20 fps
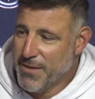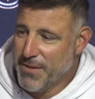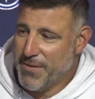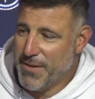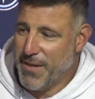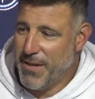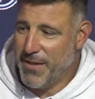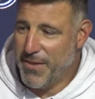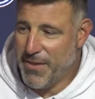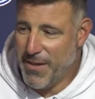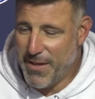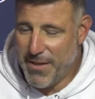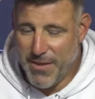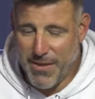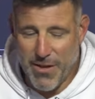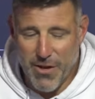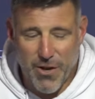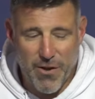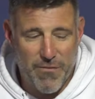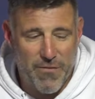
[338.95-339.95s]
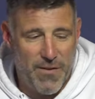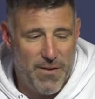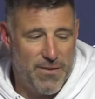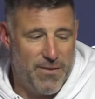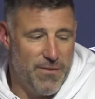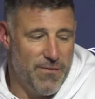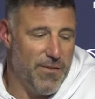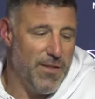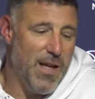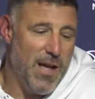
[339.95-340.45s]
than, than the
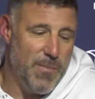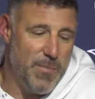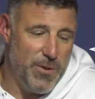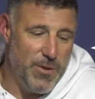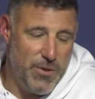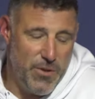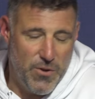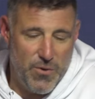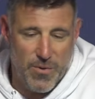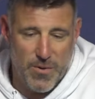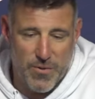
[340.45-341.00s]
offensive linemen do.